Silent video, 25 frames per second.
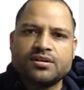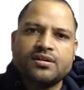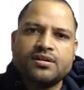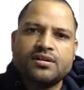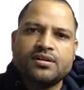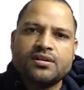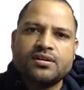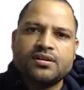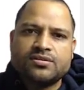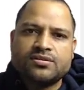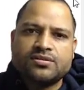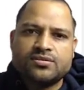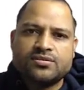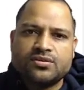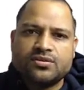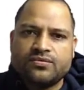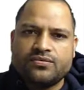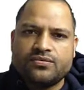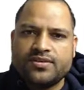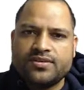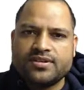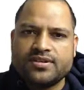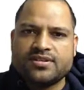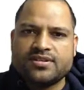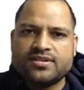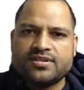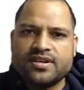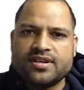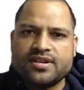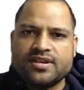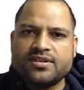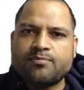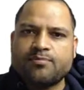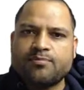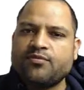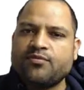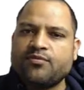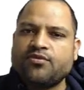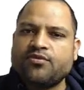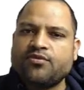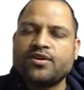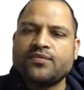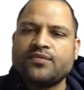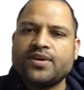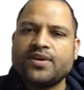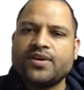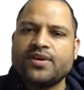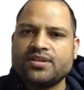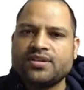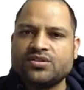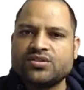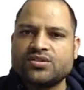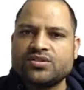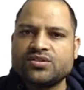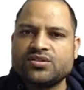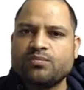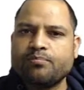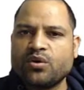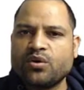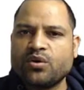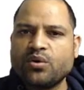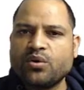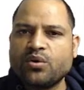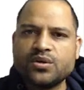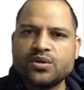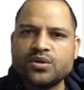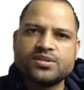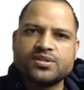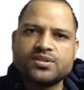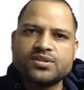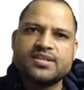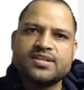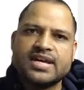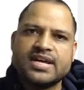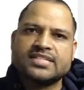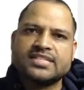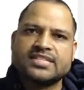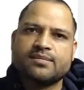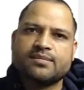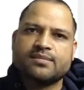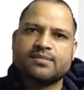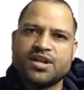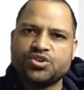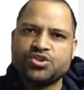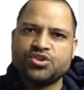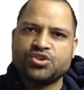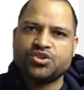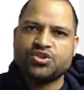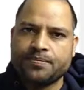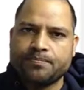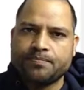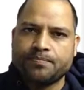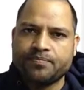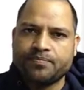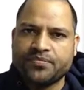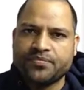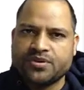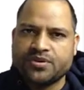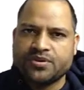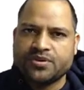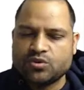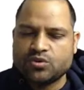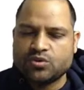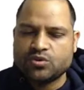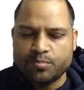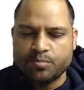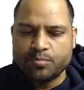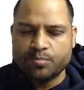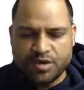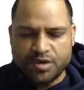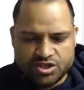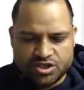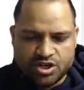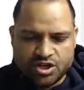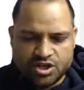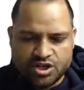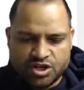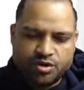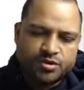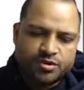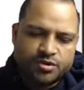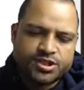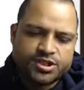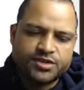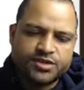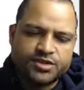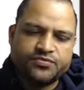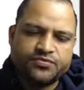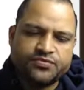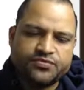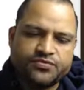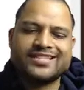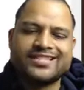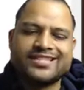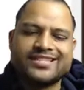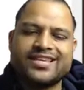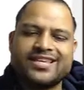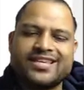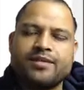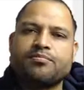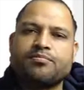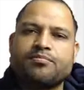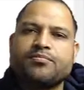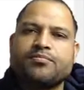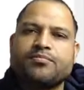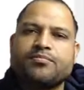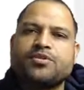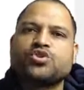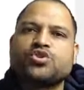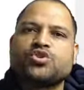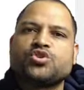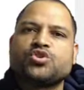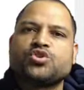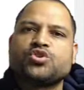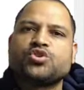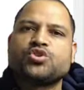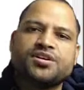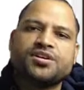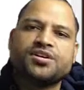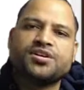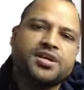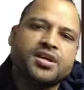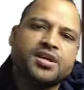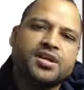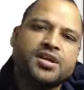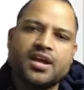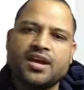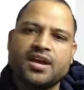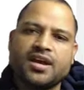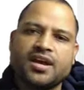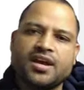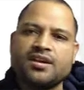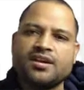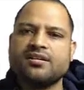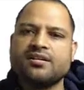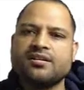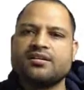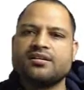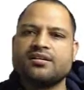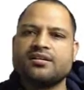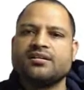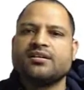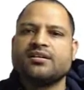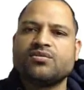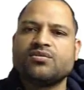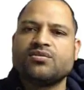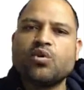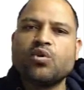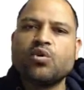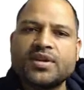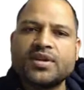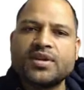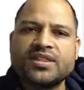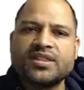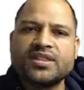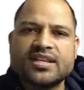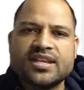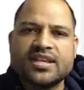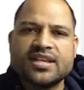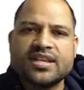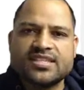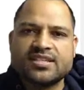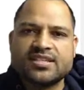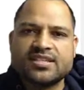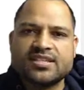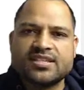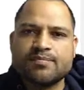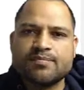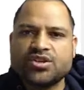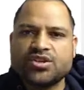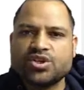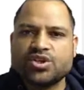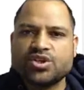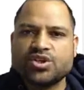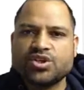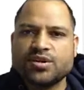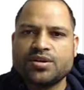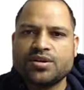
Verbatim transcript: So first and the preferred way is by going to the task manager. So press Ctrl Shift Escape shortcut key and it will open the task manager.